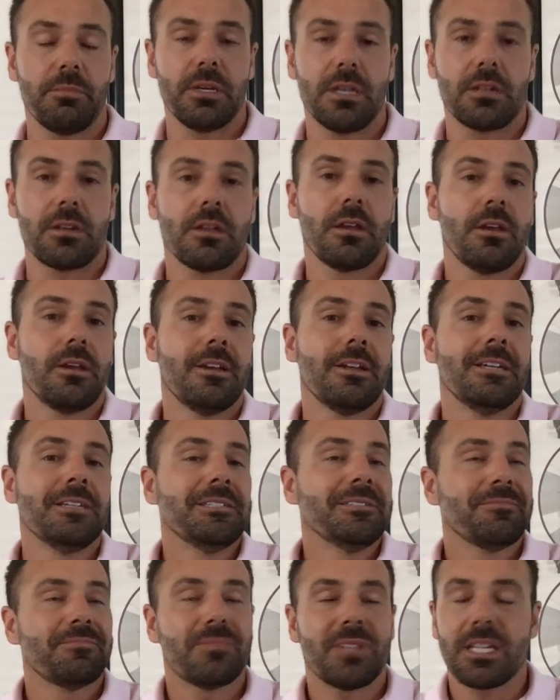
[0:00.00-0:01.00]
it.
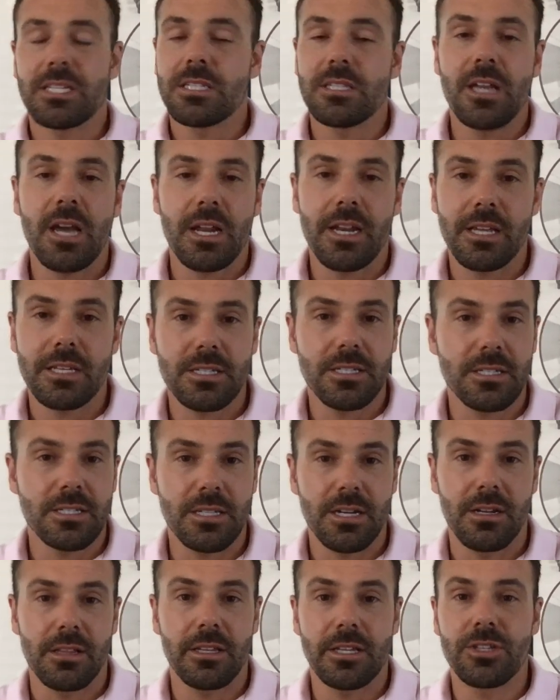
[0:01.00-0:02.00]
That's not
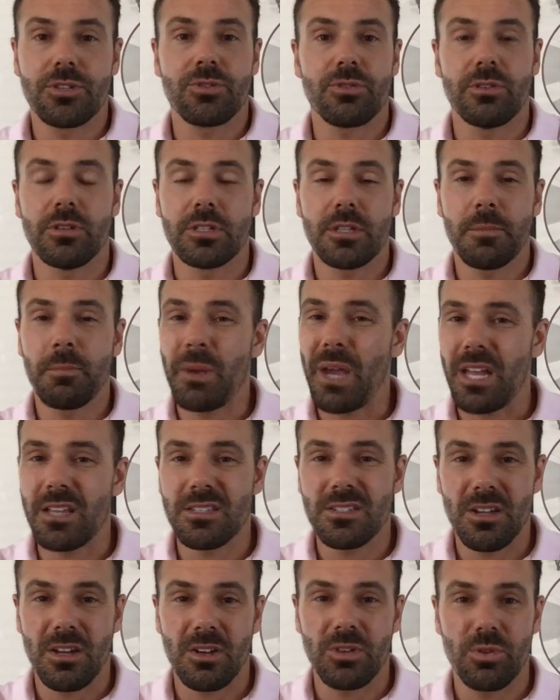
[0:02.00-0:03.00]
necessarily true. It
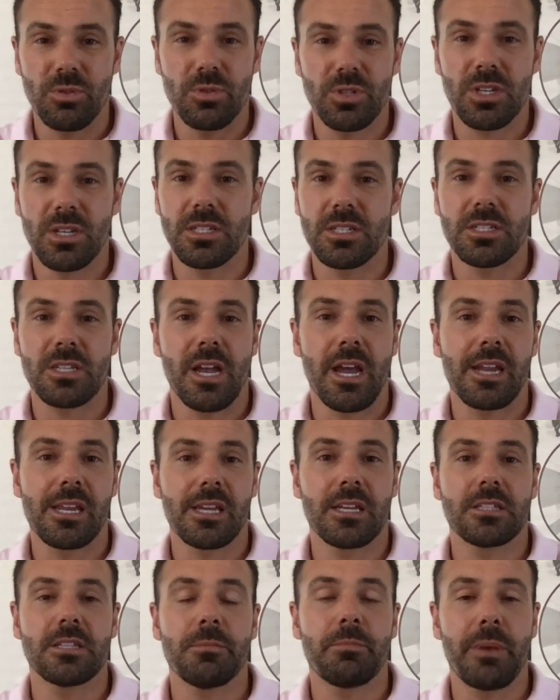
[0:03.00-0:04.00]
depends on who's consigning.
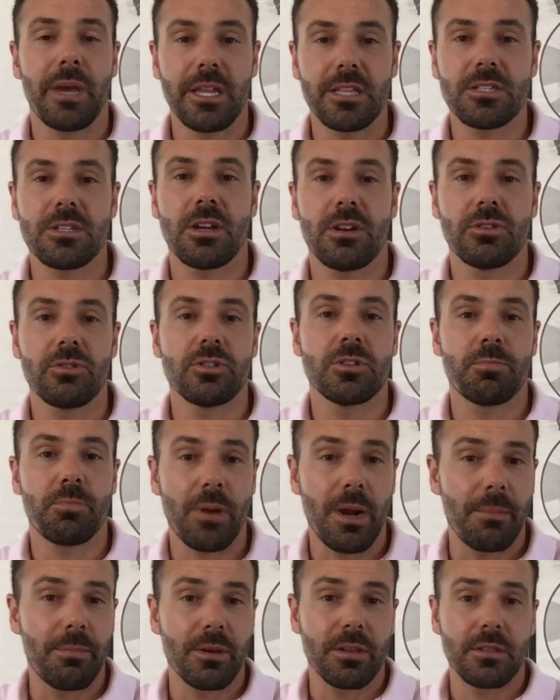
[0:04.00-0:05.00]
It depends on who's
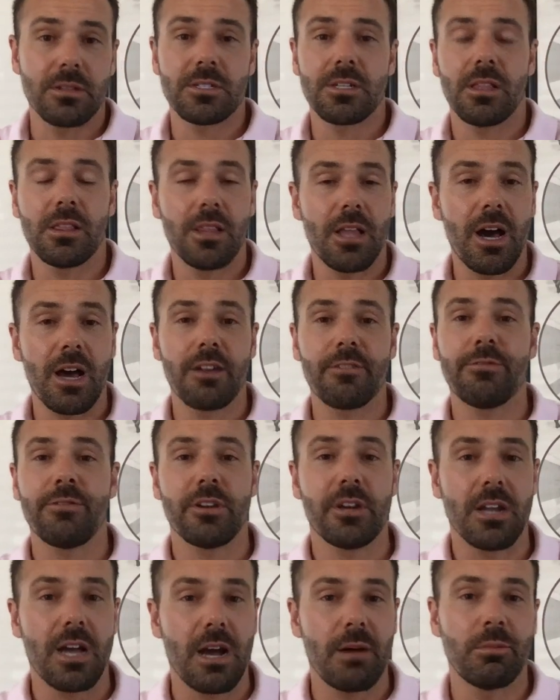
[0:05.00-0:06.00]
prepping. There's a lot of
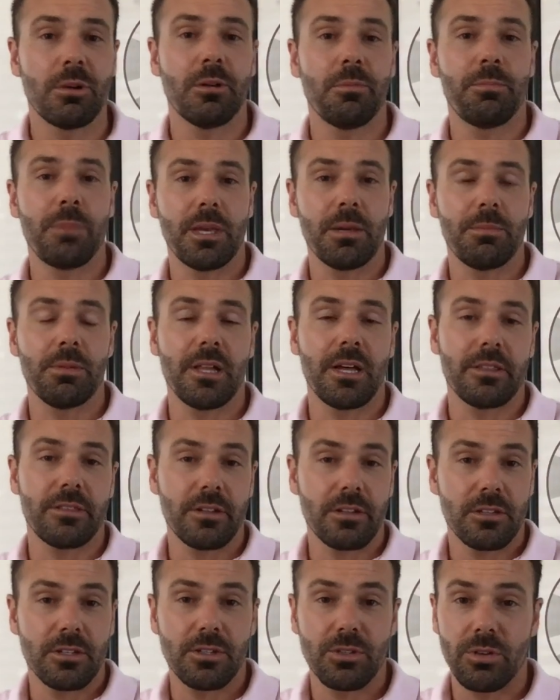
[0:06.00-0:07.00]
phenomenal people out
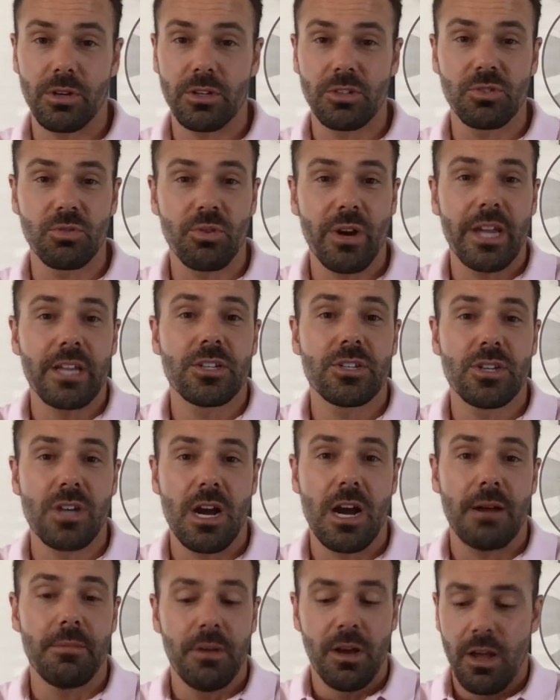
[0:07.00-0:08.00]
there that do a great
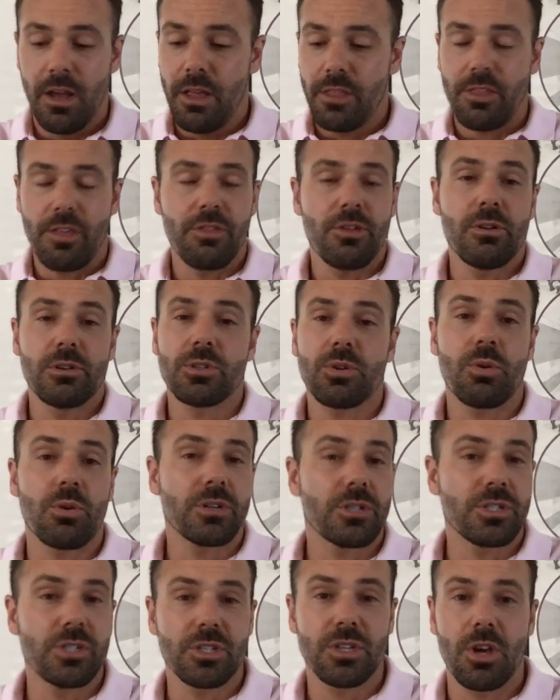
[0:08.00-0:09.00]
job. That those
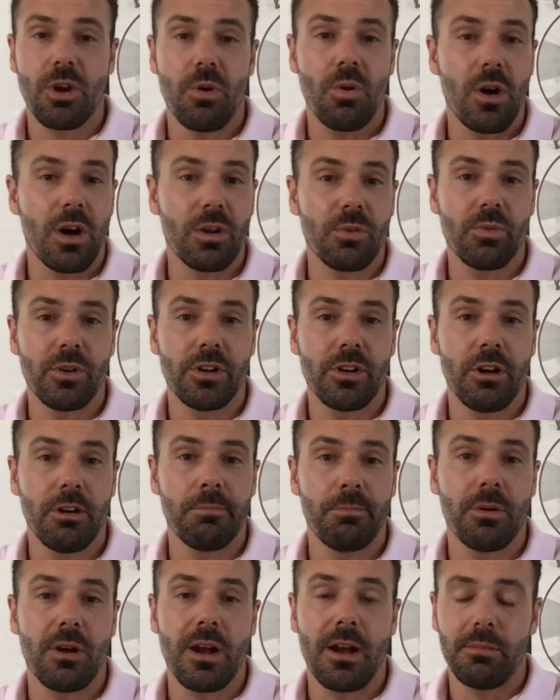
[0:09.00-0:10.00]
horses go onward no
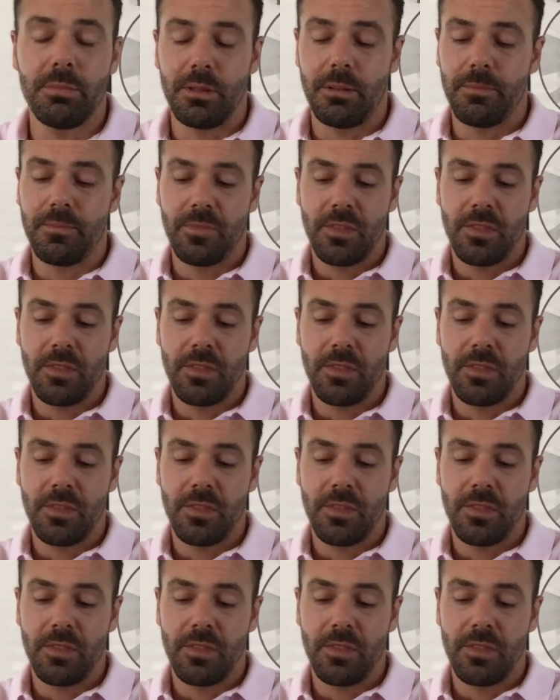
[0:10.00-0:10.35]
problem.